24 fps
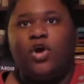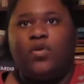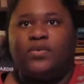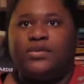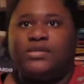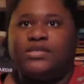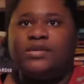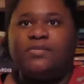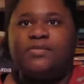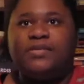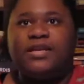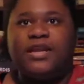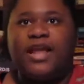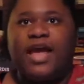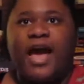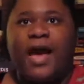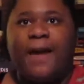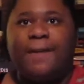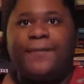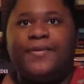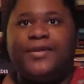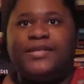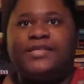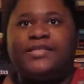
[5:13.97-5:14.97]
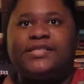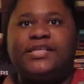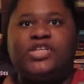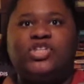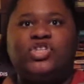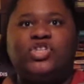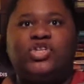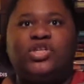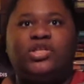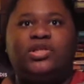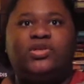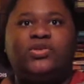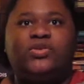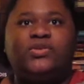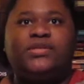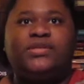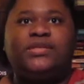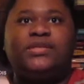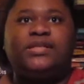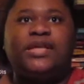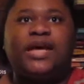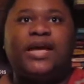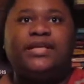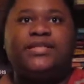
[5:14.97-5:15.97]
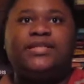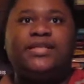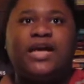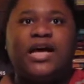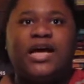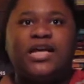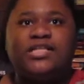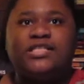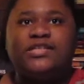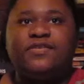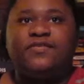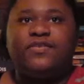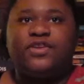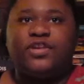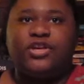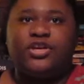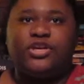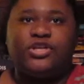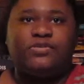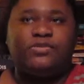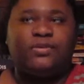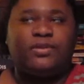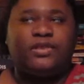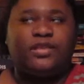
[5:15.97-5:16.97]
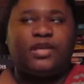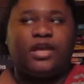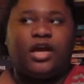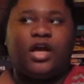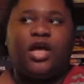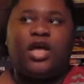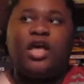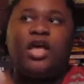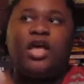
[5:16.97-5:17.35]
when something happens and she loses like tons of years, but the